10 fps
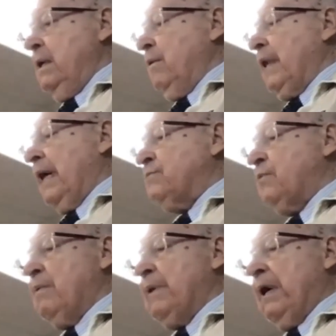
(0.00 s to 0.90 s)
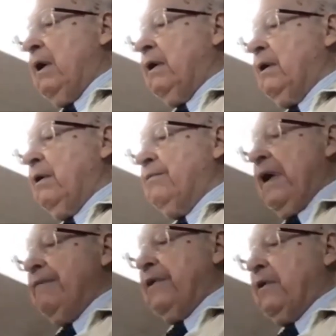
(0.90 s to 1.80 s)
Well, that's where we are.
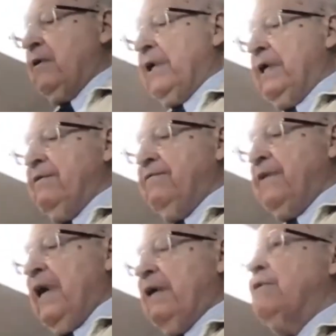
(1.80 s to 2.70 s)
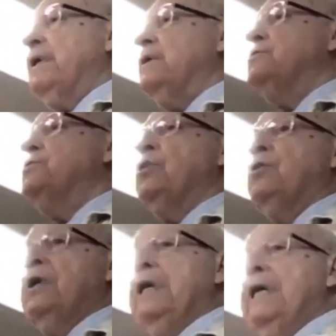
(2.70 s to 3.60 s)
If you're looking to find real
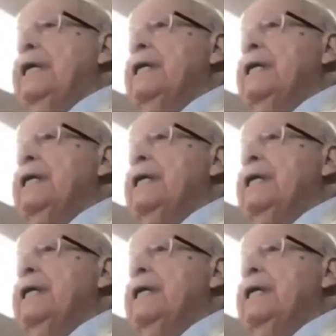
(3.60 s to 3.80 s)
joy,